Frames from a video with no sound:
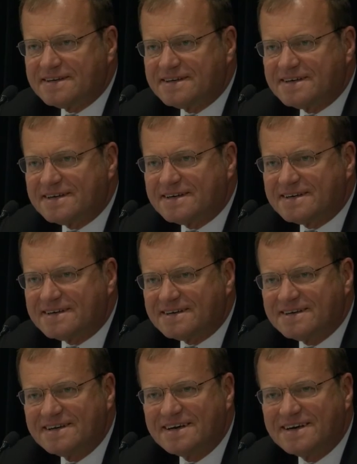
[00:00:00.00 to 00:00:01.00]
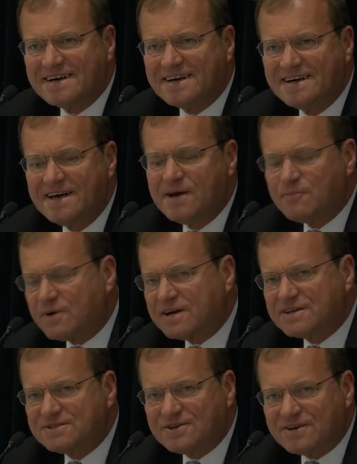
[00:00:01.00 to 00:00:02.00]
but I
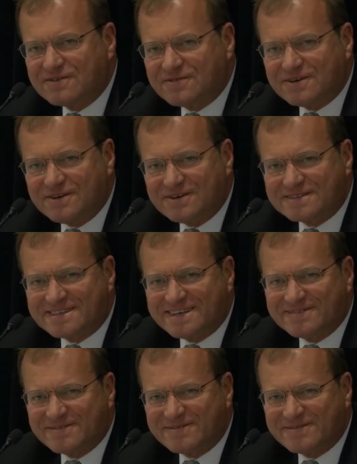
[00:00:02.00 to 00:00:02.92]
could talk for a long time